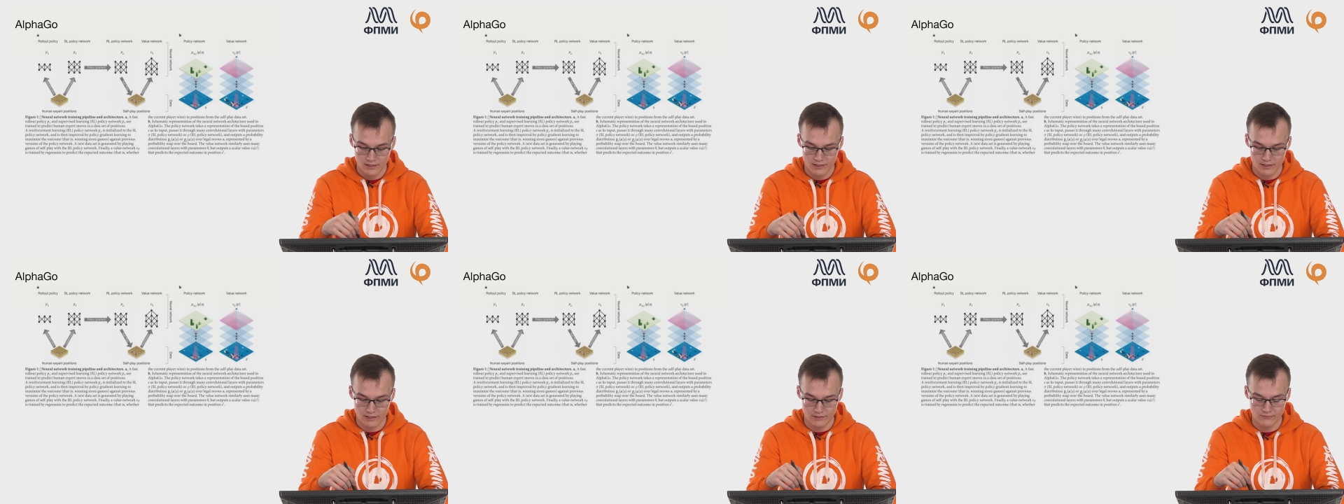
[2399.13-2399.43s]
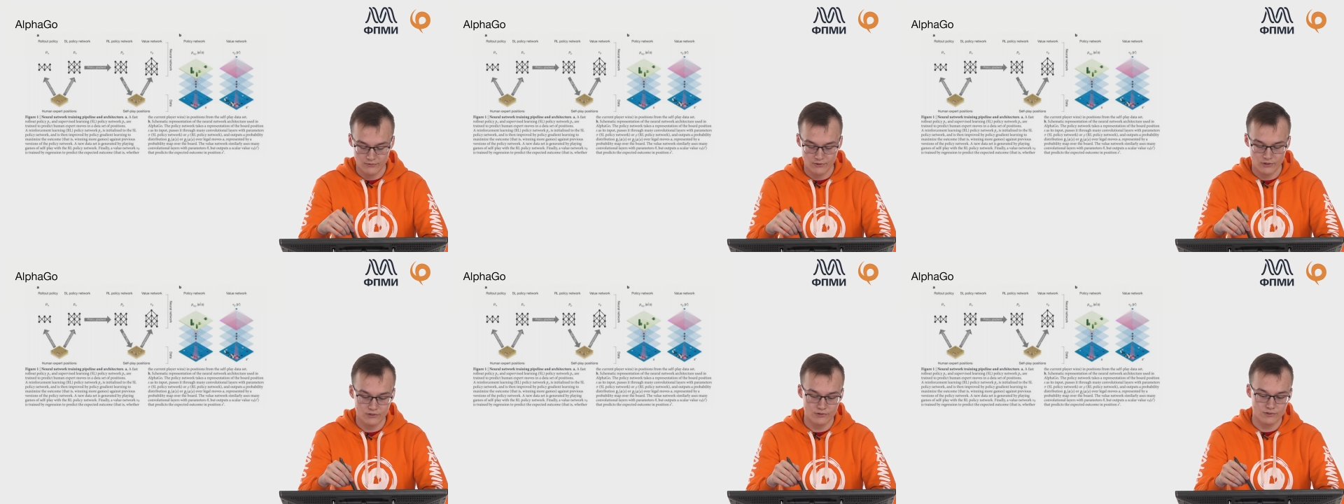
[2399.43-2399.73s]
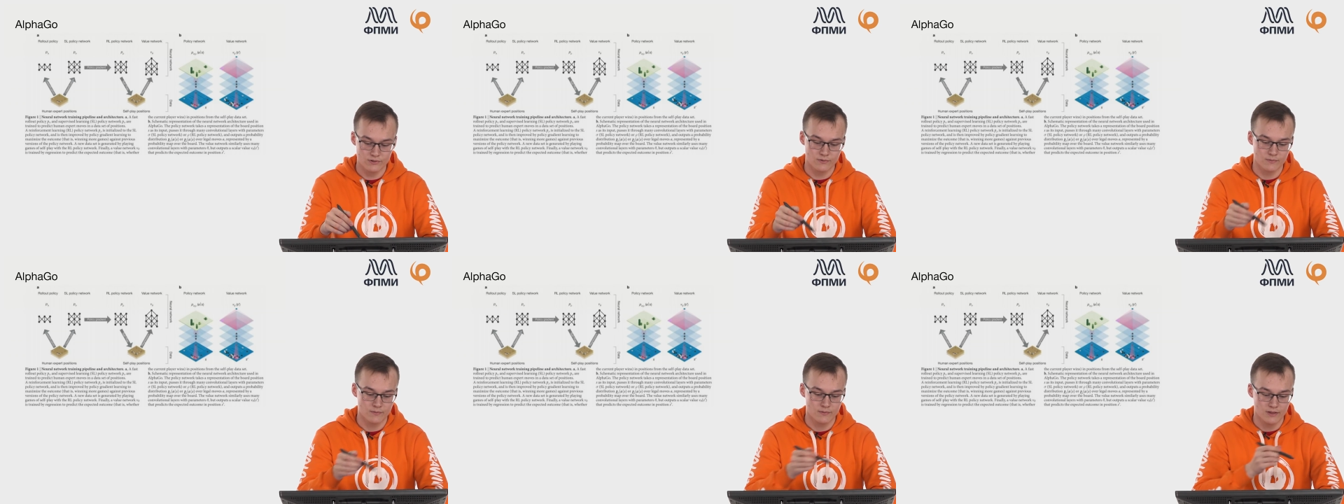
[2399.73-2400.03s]
At
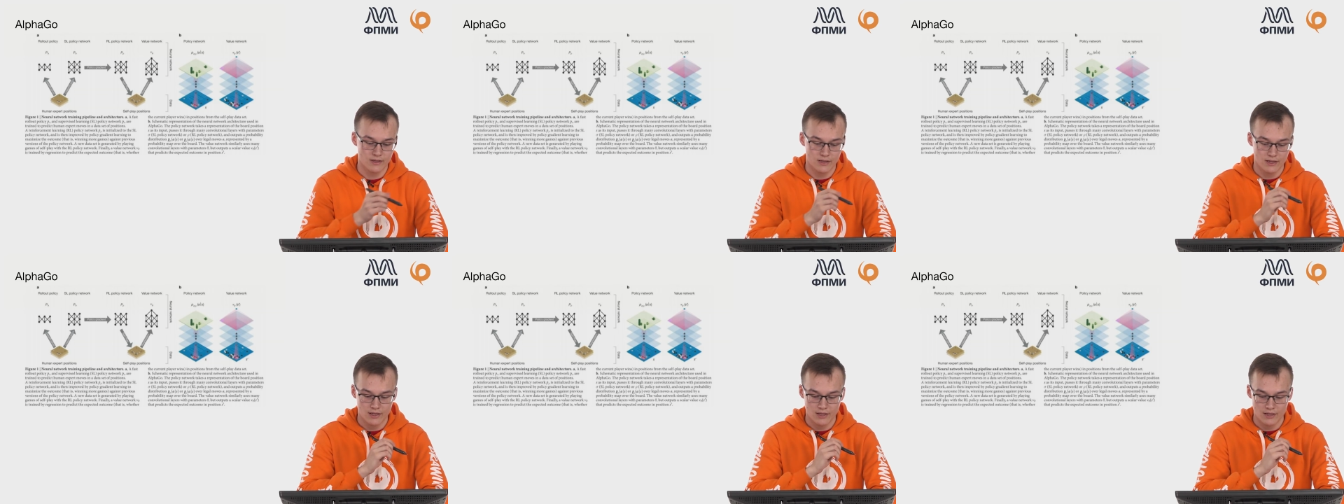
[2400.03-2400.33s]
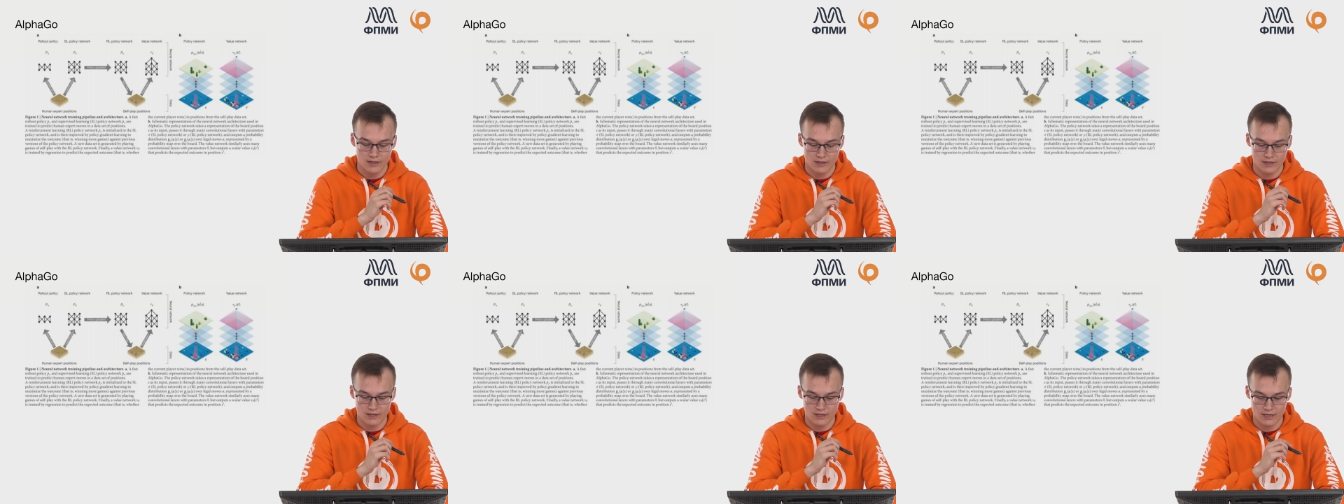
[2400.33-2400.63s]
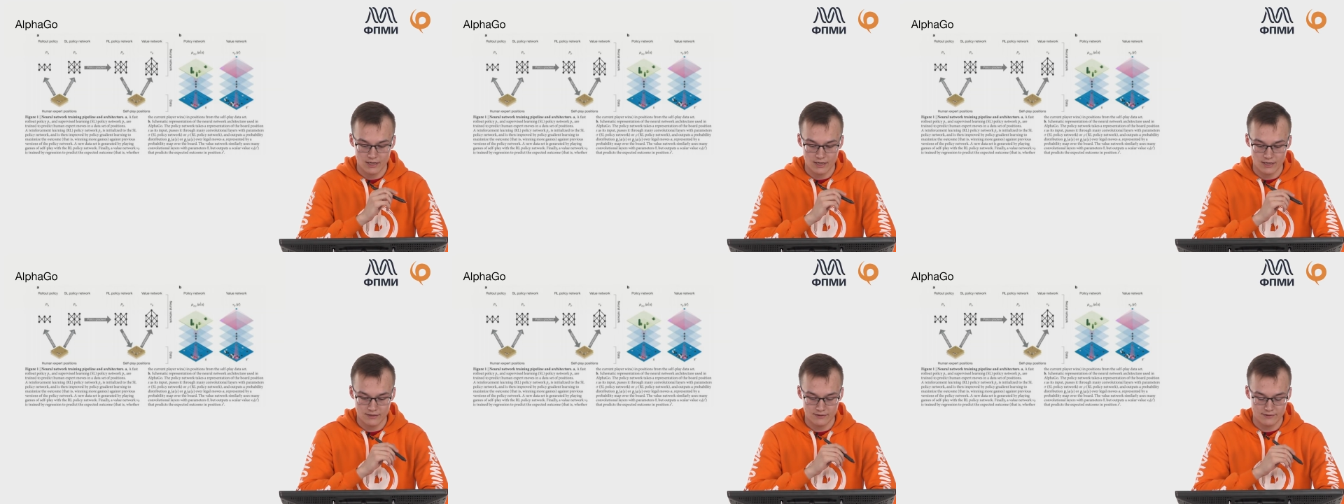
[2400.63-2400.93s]
first,
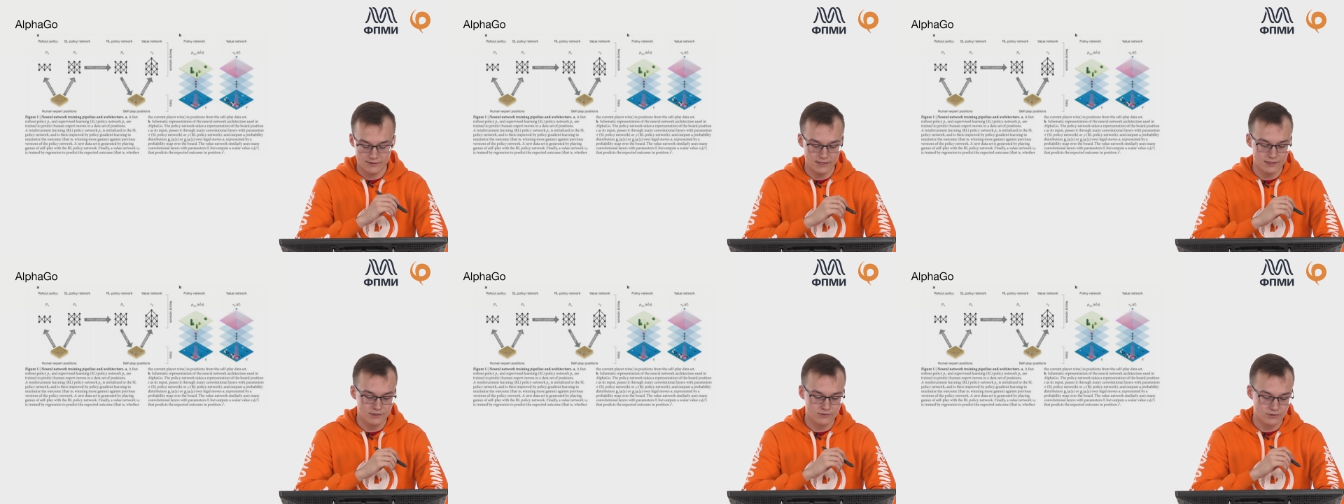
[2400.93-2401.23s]
they